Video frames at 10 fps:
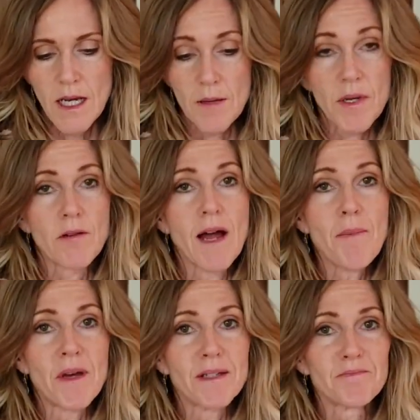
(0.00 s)
and I'm going to
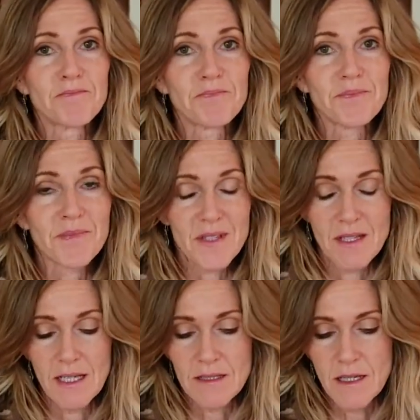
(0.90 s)
wrap it.
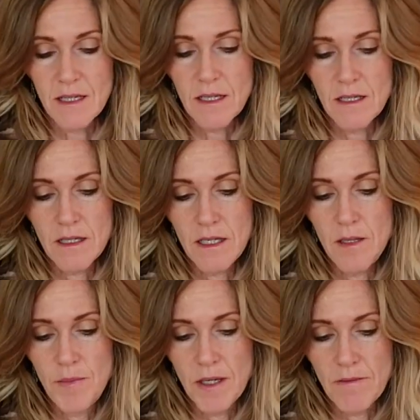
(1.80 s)
That's going to
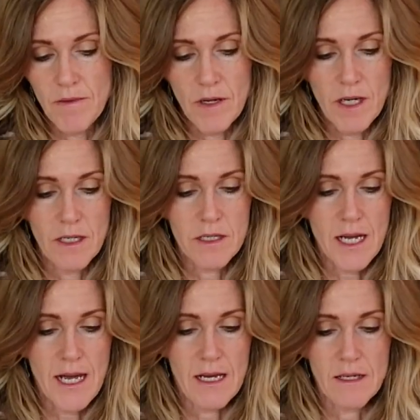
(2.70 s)
keep it very
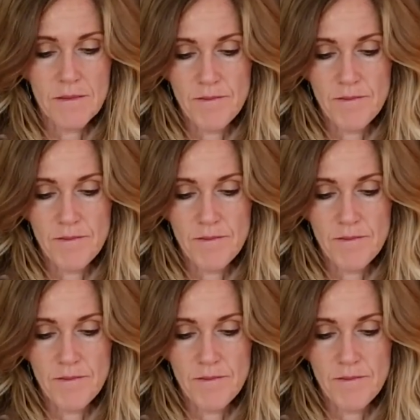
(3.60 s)
tight.